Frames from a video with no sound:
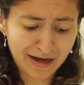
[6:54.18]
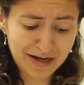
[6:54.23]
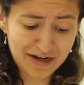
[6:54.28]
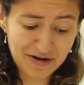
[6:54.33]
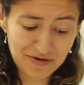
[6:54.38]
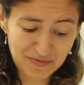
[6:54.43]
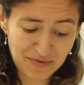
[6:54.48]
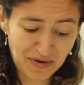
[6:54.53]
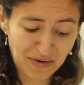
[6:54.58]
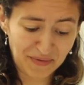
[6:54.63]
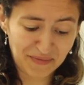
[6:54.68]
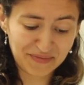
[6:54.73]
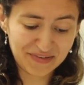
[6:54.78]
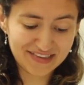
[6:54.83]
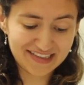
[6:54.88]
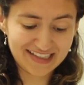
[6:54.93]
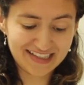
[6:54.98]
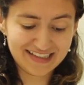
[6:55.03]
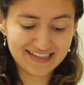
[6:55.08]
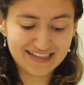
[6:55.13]
I don't know,
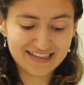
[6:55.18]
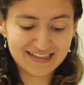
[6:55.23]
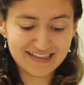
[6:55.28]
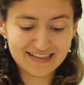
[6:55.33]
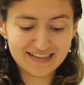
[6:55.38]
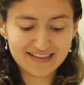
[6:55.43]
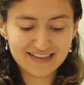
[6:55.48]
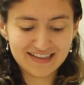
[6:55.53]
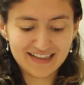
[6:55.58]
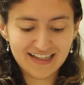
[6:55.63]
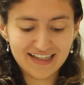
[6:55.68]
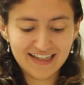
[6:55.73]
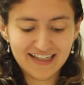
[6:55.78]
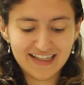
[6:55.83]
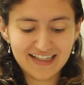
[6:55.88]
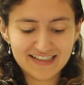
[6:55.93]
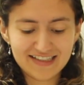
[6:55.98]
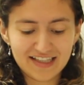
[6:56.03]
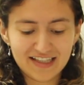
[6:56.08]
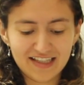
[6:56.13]

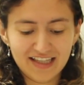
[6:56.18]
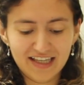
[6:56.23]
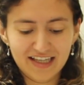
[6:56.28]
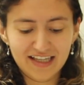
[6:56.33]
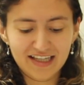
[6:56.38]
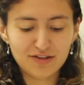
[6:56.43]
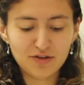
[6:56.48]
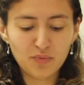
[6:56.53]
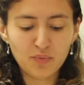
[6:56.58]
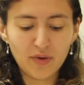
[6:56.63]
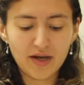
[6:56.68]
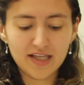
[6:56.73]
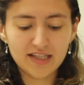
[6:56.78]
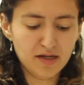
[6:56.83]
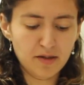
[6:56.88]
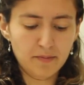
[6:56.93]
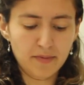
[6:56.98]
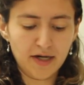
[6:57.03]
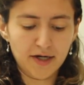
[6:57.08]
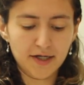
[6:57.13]
it's a thing. The way
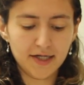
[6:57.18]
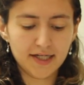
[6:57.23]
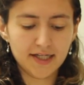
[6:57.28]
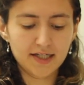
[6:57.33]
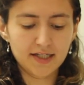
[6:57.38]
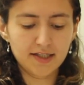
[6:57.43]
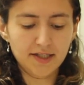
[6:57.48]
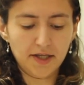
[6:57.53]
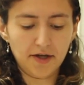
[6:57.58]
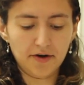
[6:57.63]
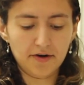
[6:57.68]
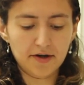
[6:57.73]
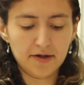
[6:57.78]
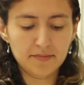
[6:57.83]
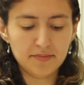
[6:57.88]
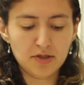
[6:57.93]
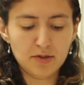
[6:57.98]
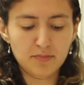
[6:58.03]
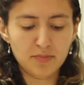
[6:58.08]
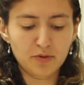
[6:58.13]
in America and
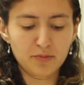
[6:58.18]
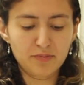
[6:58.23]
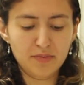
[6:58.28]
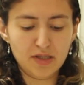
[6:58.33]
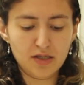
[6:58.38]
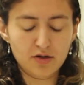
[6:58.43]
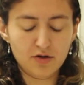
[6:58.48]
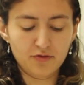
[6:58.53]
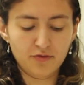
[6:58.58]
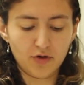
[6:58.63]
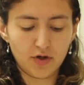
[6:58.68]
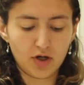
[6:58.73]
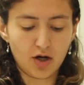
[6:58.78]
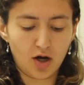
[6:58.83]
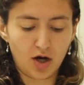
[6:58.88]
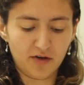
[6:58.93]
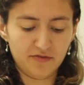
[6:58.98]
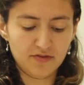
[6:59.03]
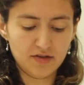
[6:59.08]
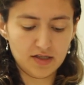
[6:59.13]
Europe people meet over
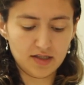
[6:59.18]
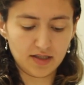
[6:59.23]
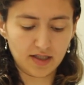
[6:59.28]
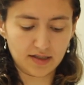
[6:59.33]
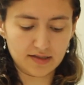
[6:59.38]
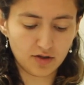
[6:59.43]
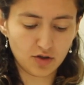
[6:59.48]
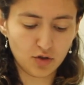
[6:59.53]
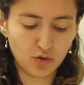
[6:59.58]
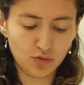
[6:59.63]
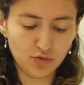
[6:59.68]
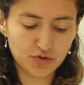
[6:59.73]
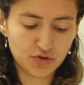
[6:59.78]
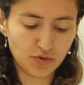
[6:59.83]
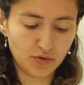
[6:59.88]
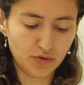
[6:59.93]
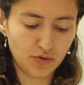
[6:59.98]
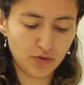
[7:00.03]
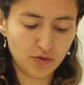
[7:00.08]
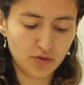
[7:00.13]
coffee and that's a
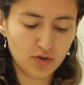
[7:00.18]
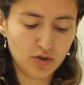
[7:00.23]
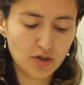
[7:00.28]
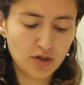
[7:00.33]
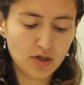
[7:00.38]
cultural